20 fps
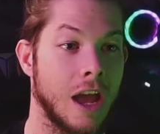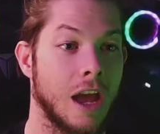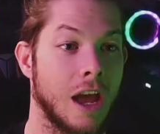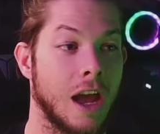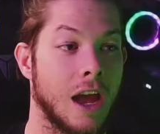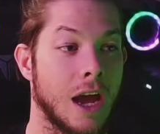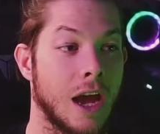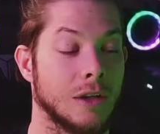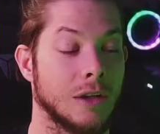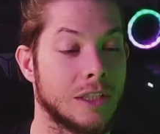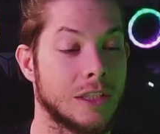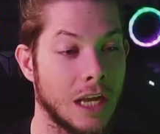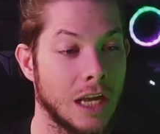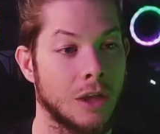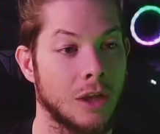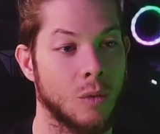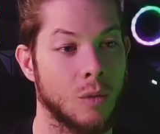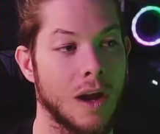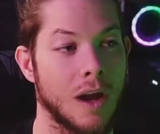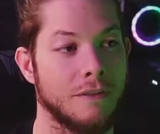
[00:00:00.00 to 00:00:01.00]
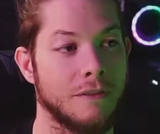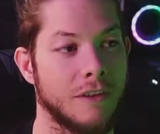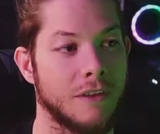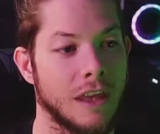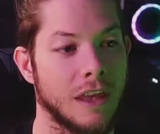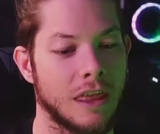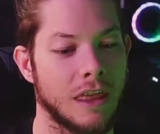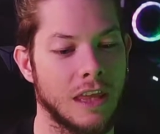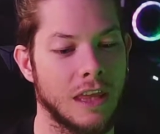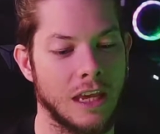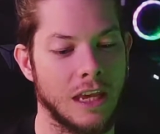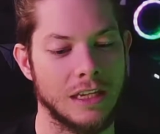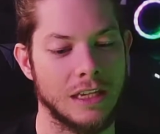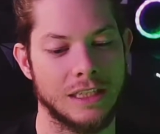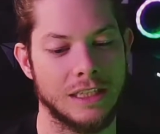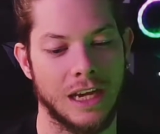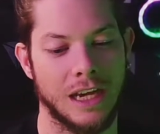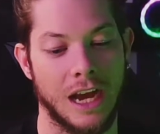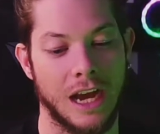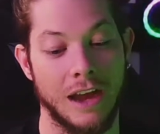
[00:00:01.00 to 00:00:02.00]
I was telling wifey
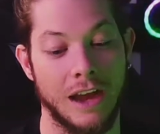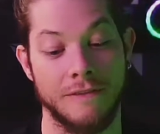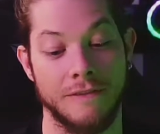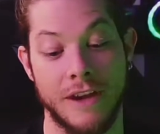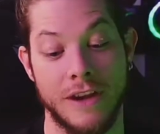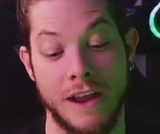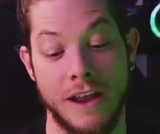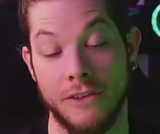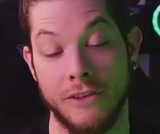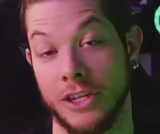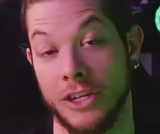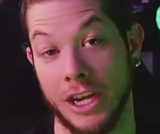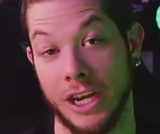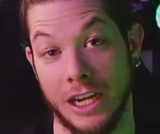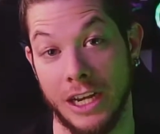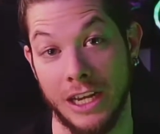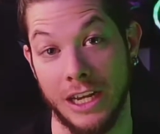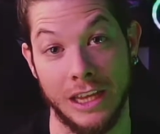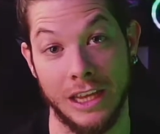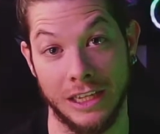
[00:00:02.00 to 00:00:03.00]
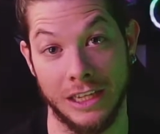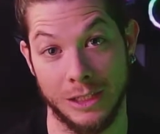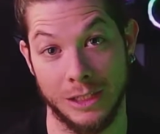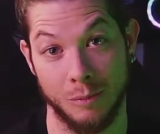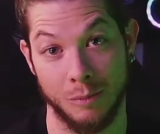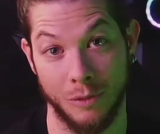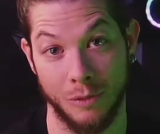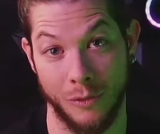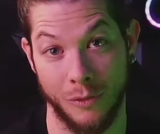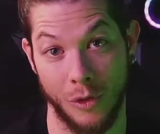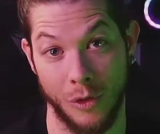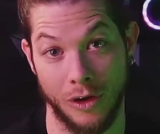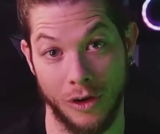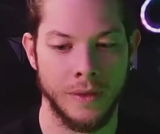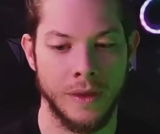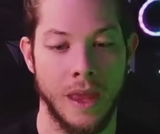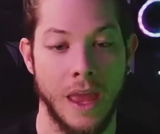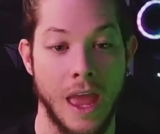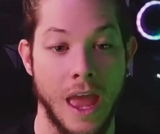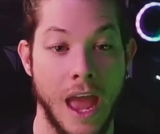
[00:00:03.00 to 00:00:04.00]
that I've never done any of this before,
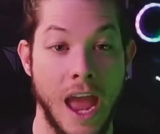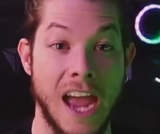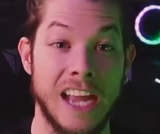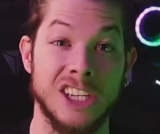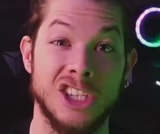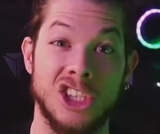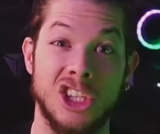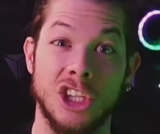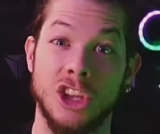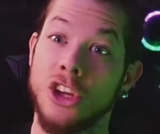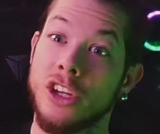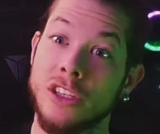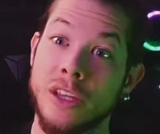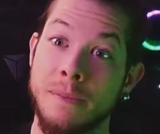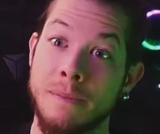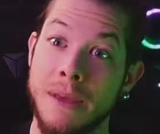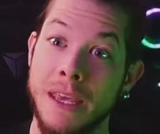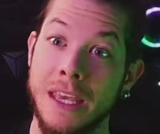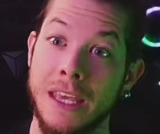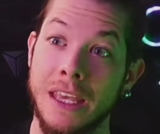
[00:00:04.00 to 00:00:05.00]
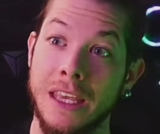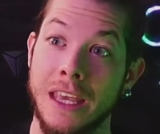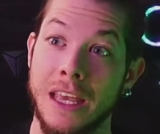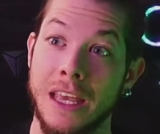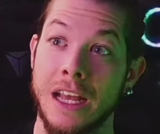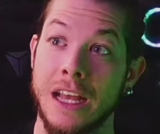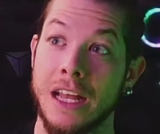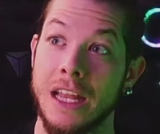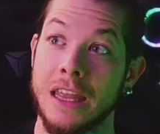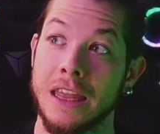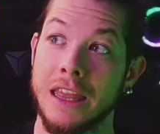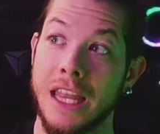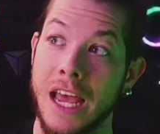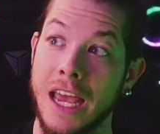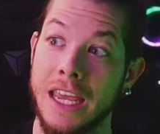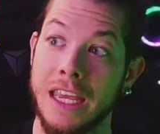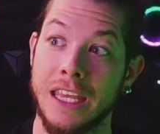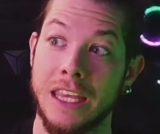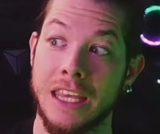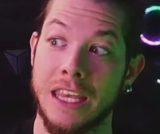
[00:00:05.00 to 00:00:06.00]
and she looked at me
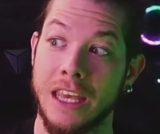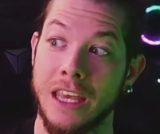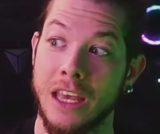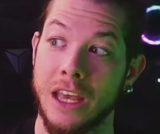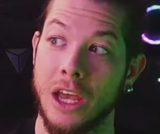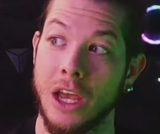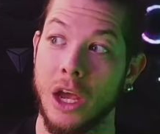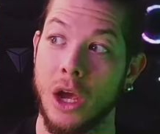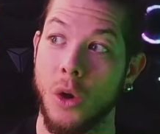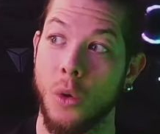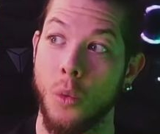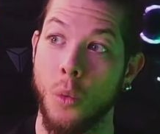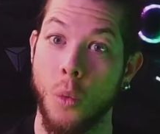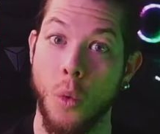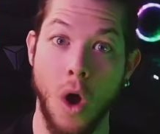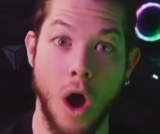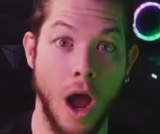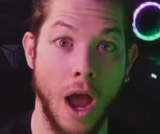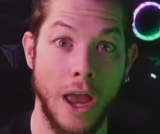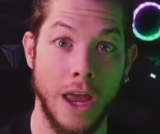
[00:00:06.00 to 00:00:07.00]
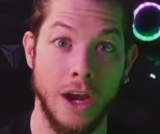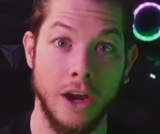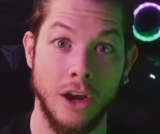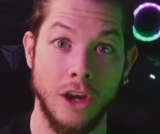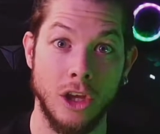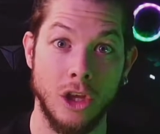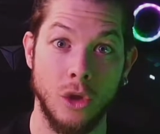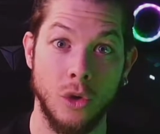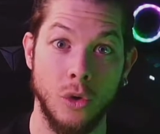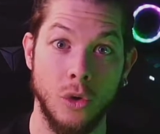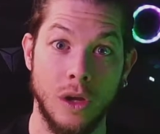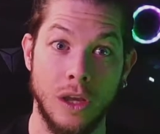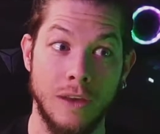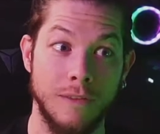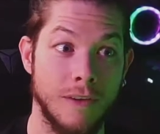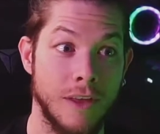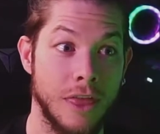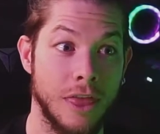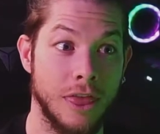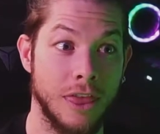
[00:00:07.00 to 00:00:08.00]
like, why are you
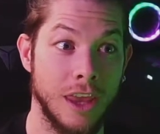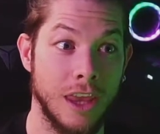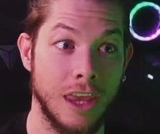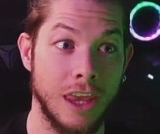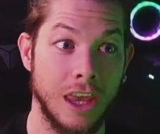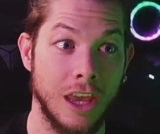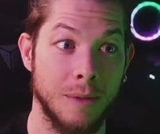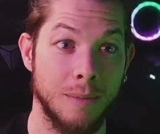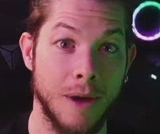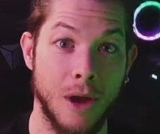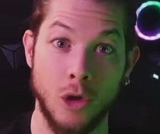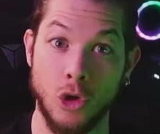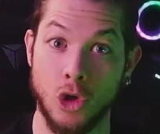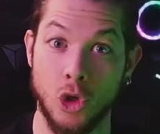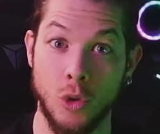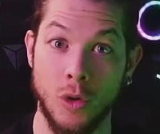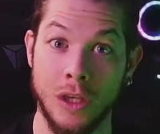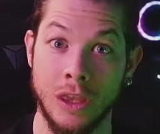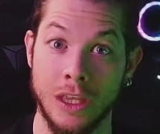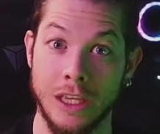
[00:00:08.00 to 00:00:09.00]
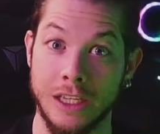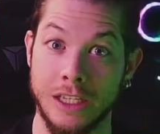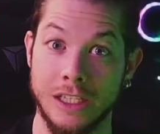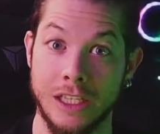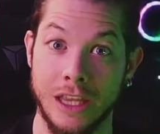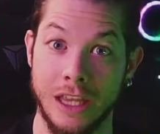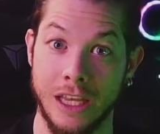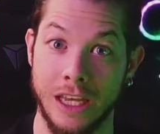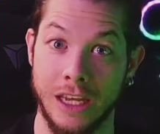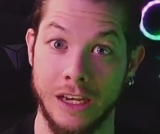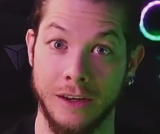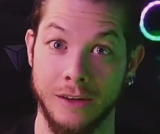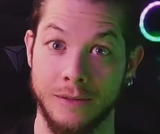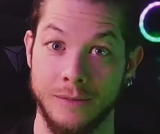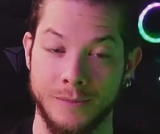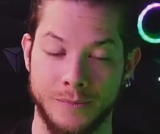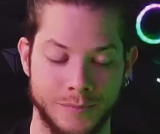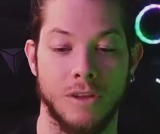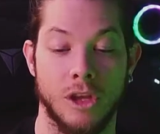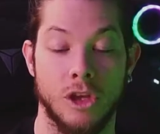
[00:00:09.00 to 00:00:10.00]
even thinking about doing this then?
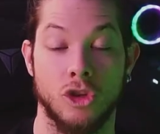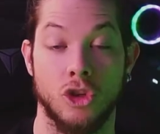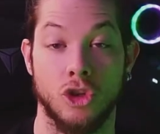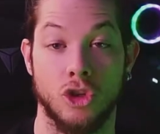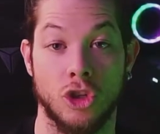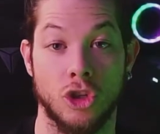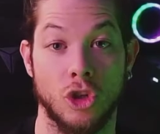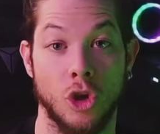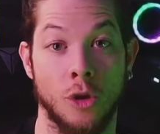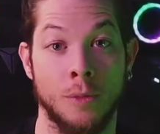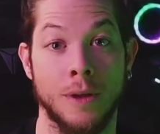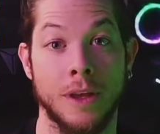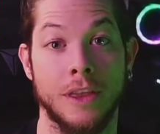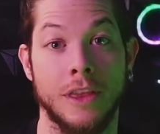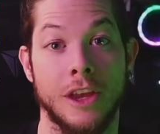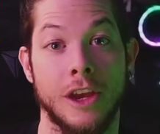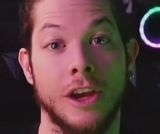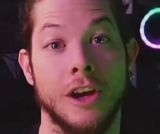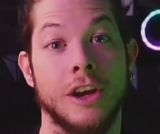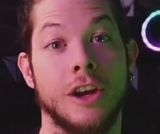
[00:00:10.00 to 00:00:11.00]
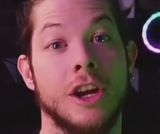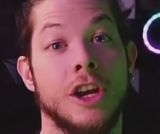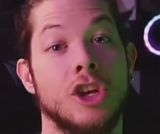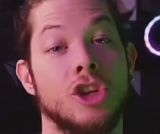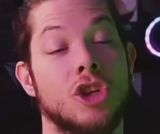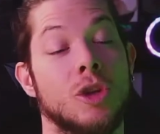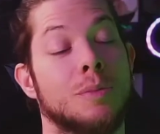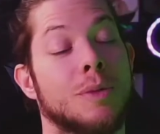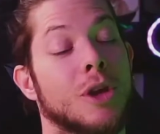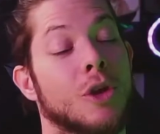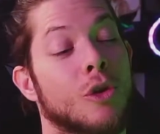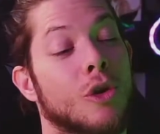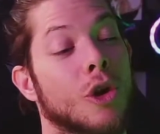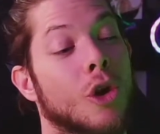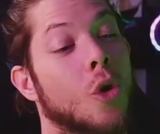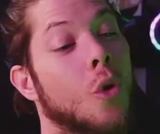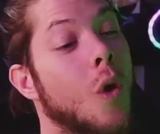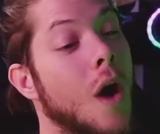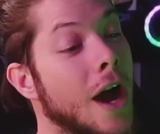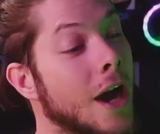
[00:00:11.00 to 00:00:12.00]
So she told me there should be a
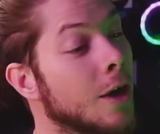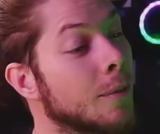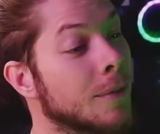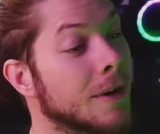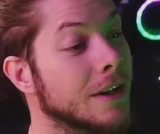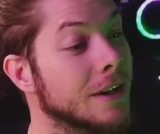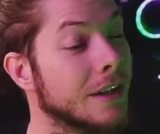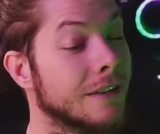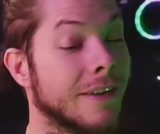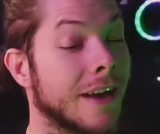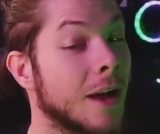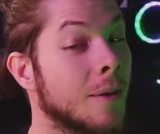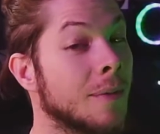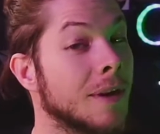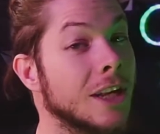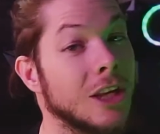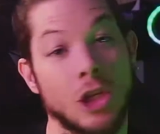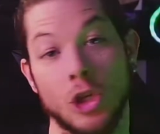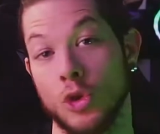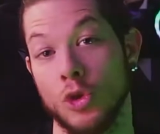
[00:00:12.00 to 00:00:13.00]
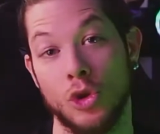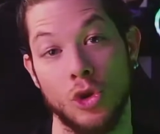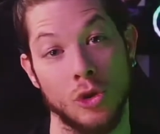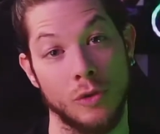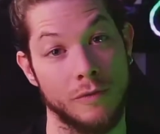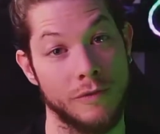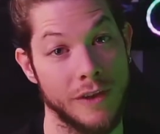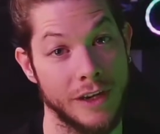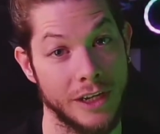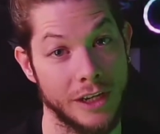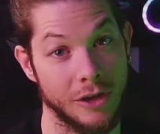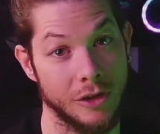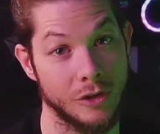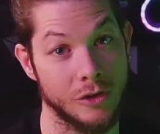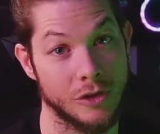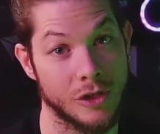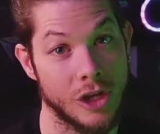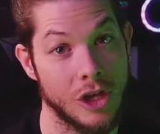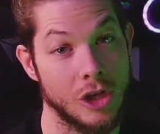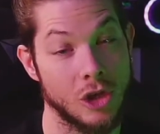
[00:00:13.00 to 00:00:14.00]
requirement of how many YouTube
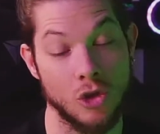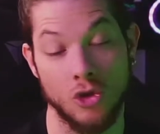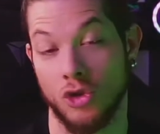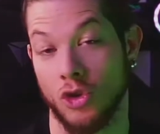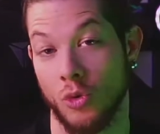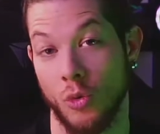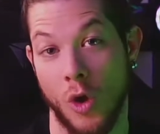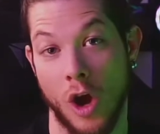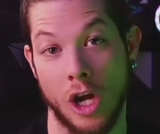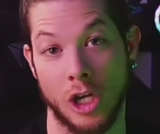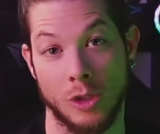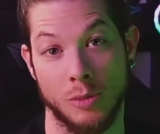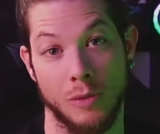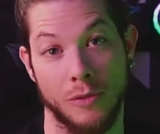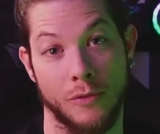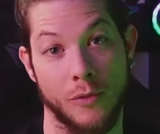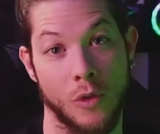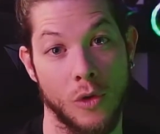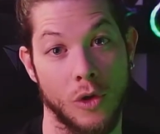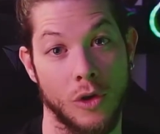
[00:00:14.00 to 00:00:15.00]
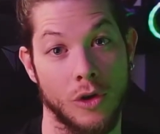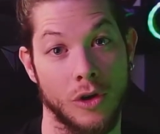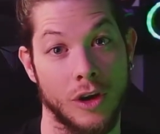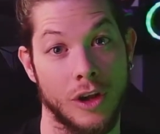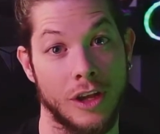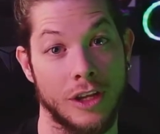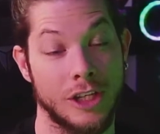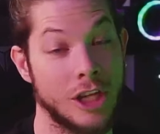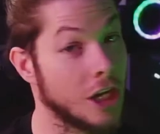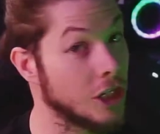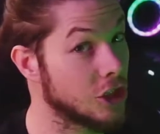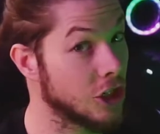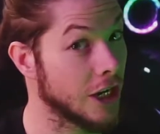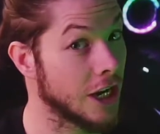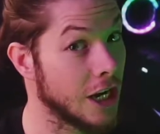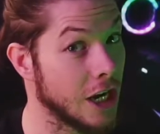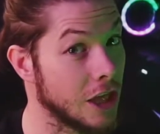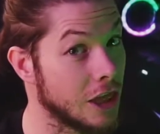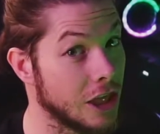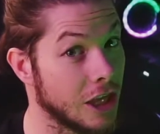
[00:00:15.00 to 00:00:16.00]
videos you should watch before touching
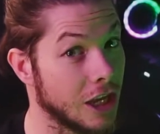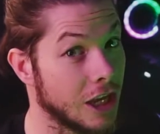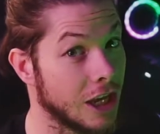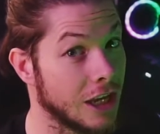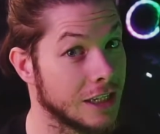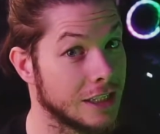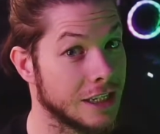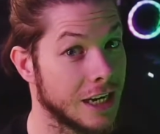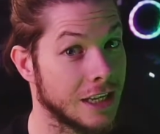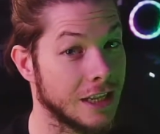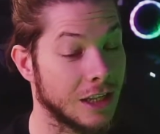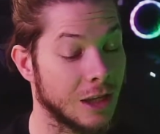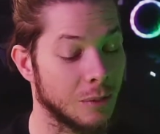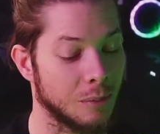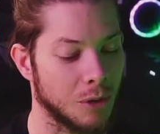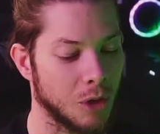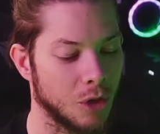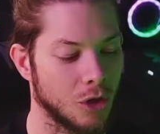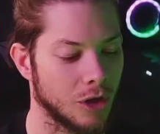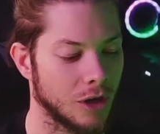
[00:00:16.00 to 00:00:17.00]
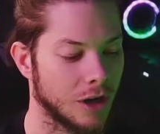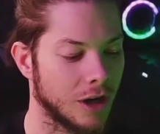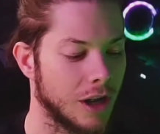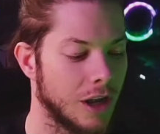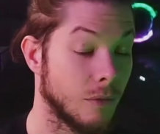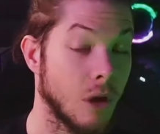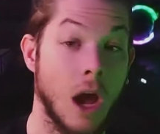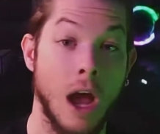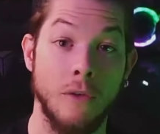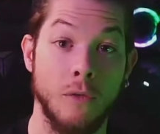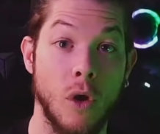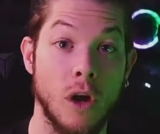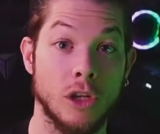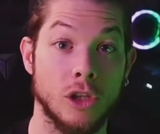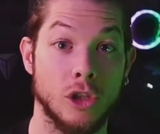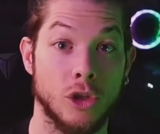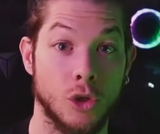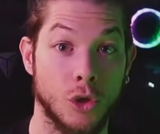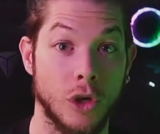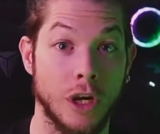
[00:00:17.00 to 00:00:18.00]
anything inside the computer. I've
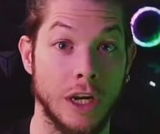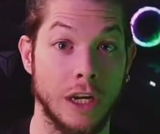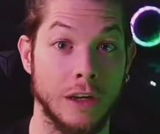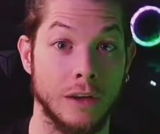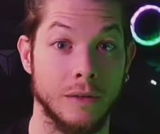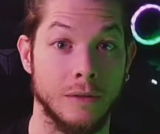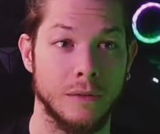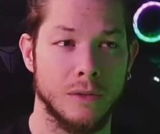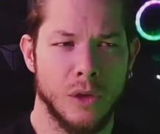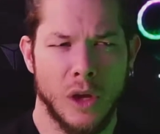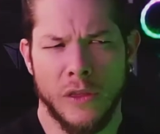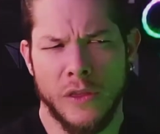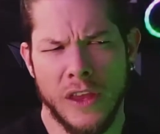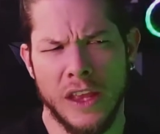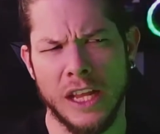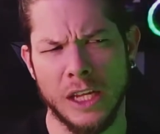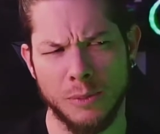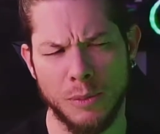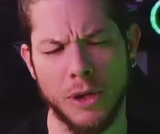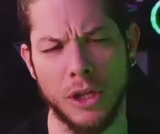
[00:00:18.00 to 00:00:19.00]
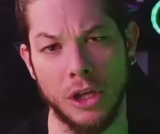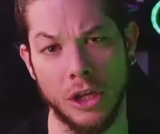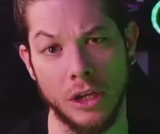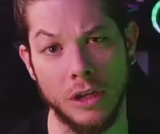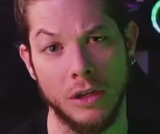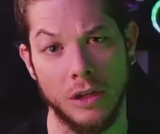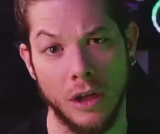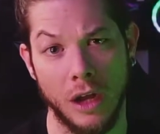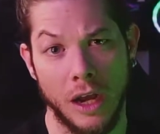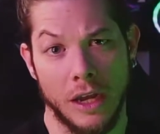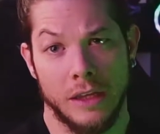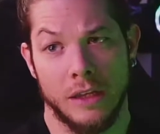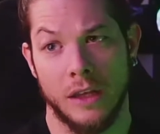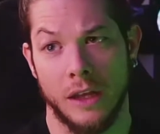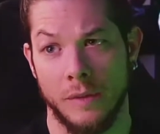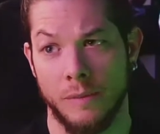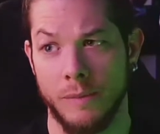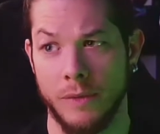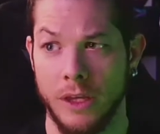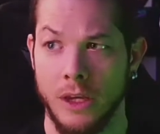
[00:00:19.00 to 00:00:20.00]
watched 3, so I think that's pretty good.
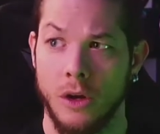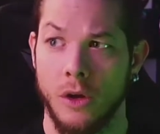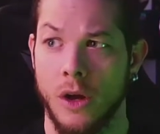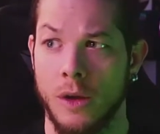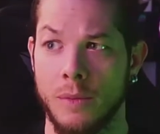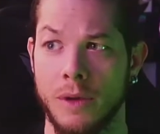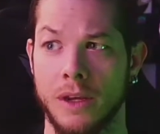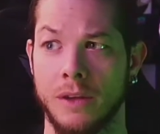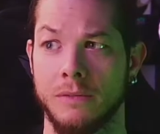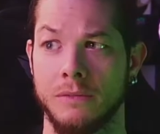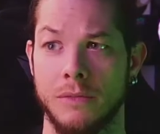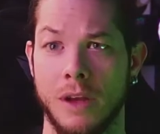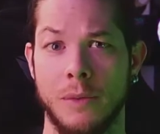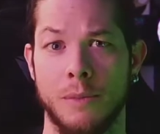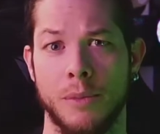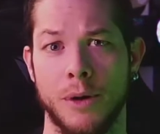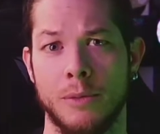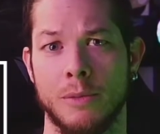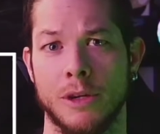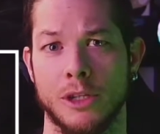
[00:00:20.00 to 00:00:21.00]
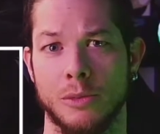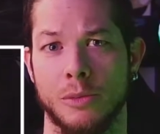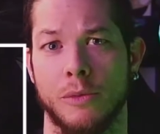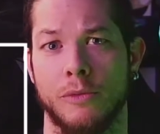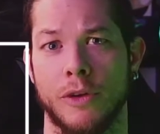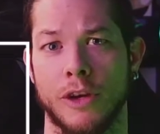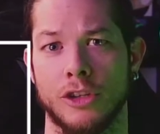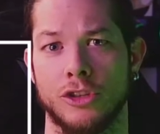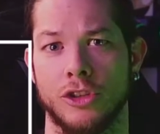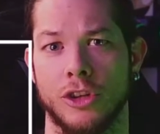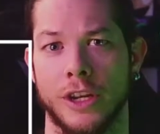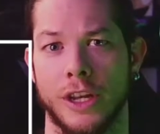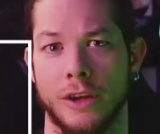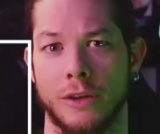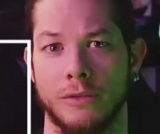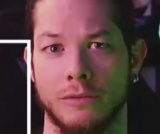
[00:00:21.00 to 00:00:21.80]
I'm pretty much a professional now.